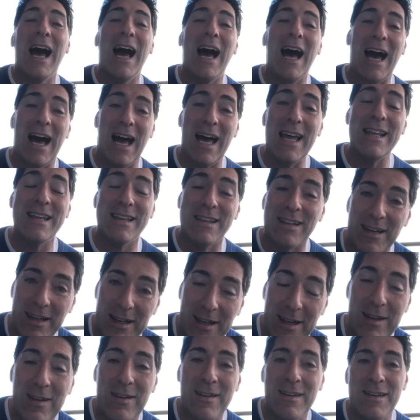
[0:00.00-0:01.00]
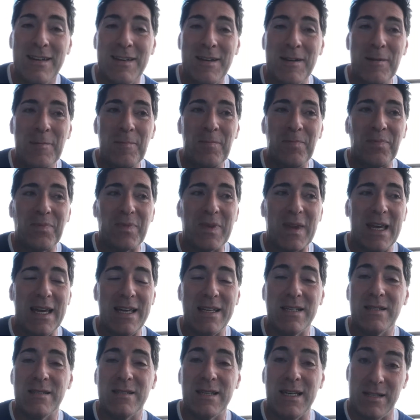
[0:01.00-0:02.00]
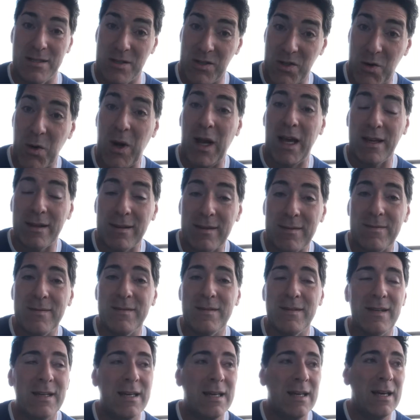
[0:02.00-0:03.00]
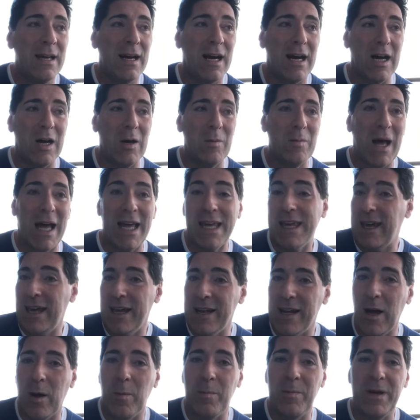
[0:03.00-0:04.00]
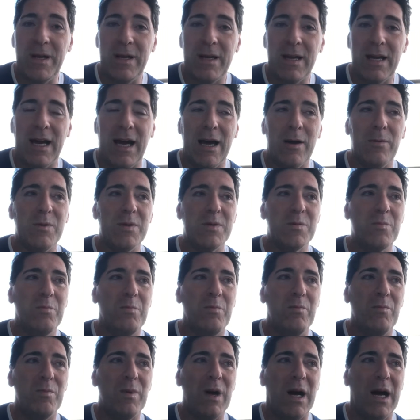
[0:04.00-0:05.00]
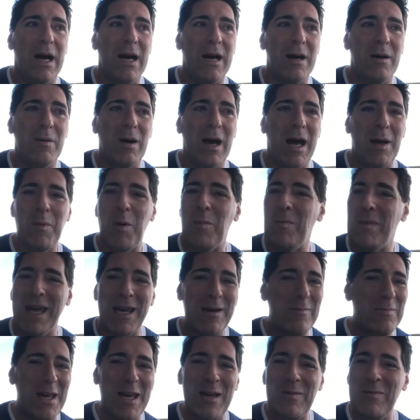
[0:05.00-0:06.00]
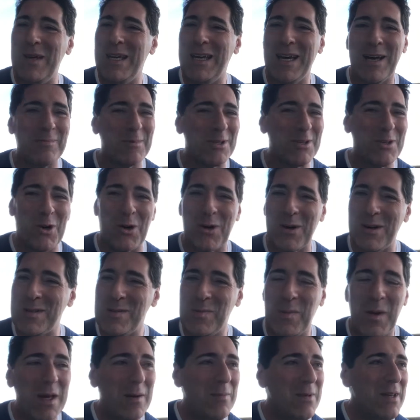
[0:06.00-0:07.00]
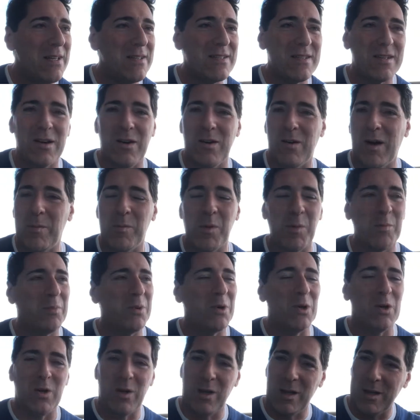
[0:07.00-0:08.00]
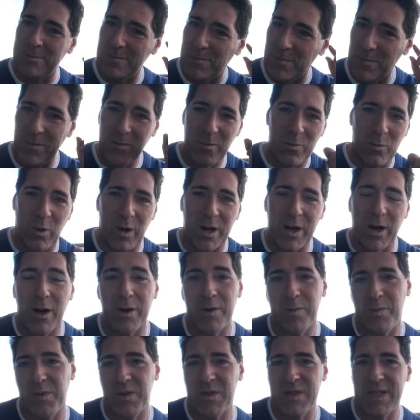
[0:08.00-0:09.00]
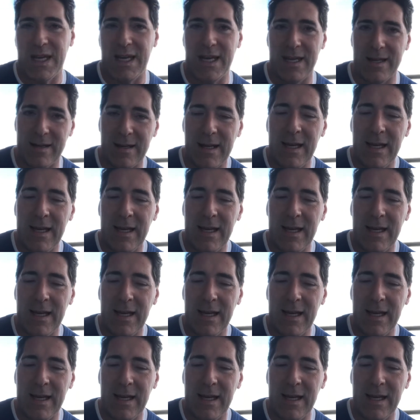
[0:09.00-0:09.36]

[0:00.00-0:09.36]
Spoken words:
I think it's a strength. I can't help it. I'm a May baby. I'm a Taurus baby, so I'm a bull 100%.